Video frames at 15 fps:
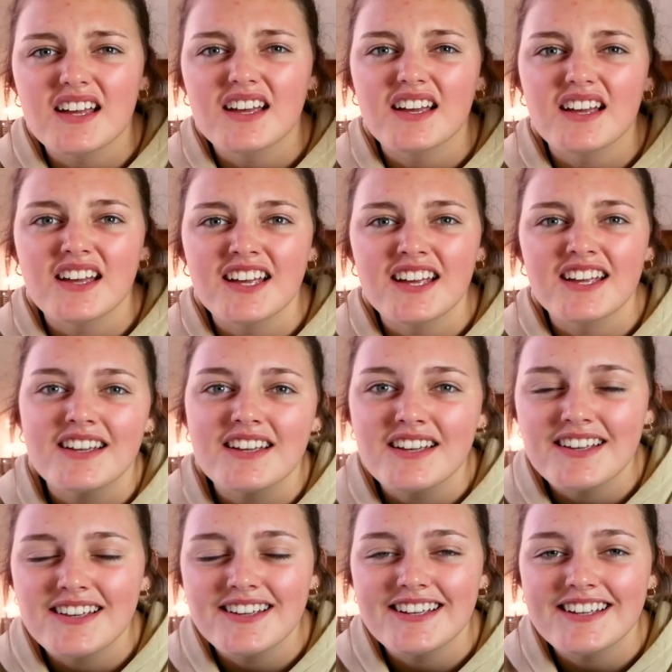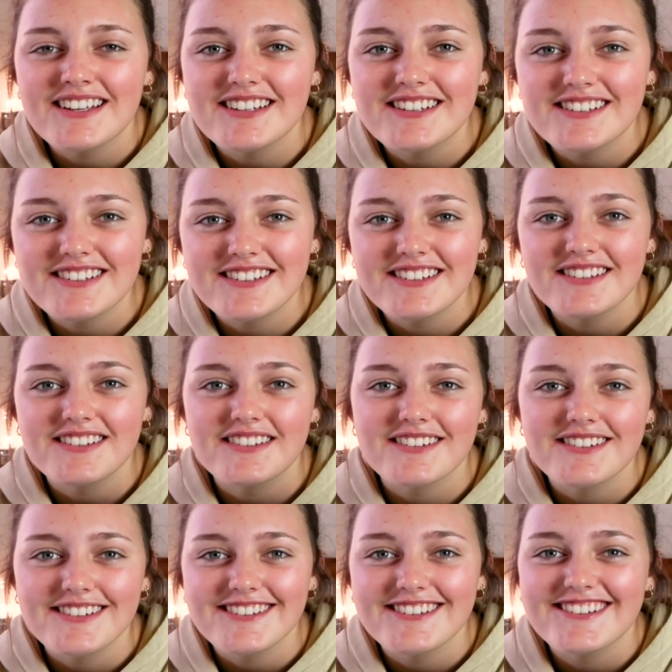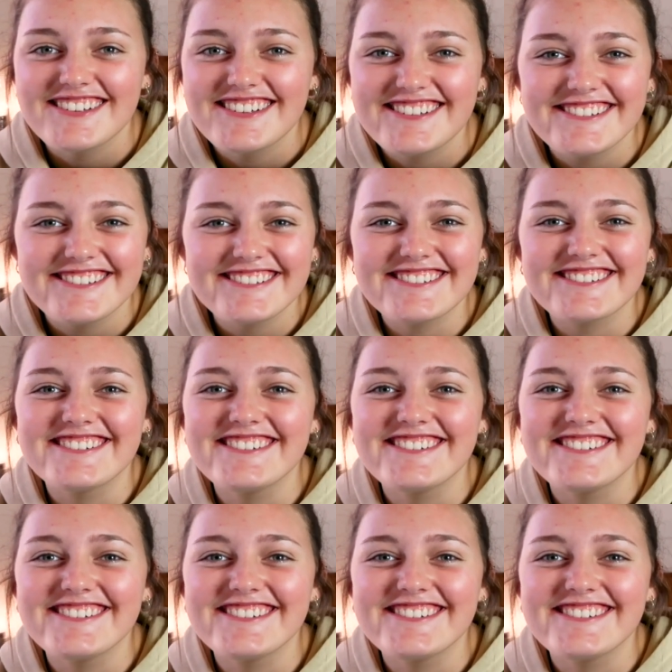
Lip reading: The person shown says nothing.